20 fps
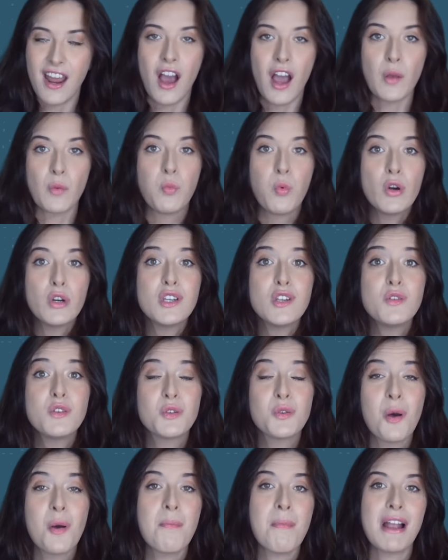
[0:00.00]
I want you
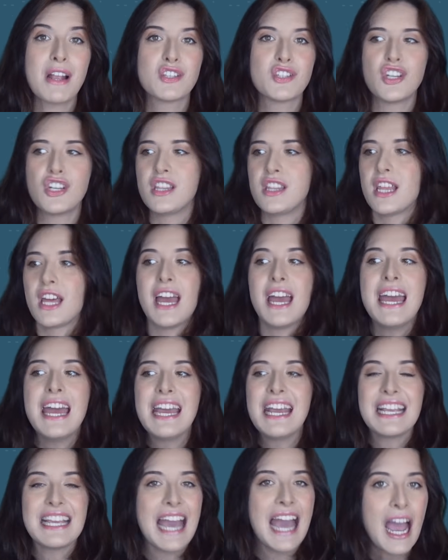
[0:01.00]
to imagine that
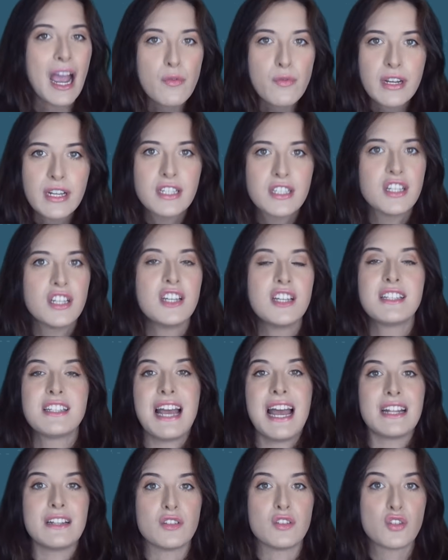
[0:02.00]
characters
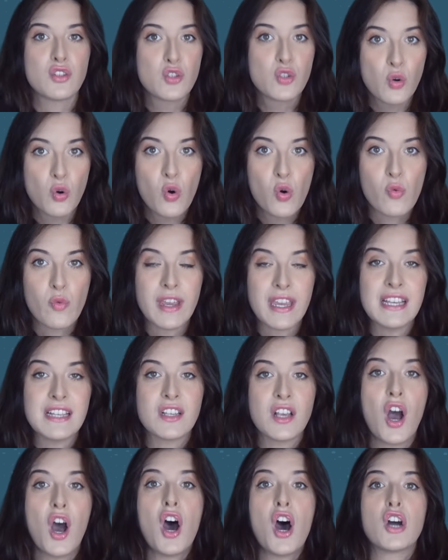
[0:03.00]
and stories
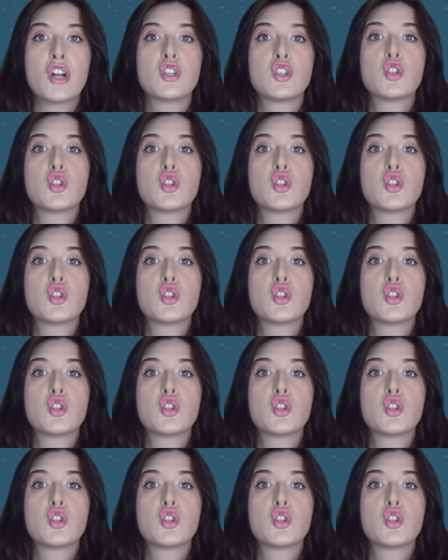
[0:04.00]
are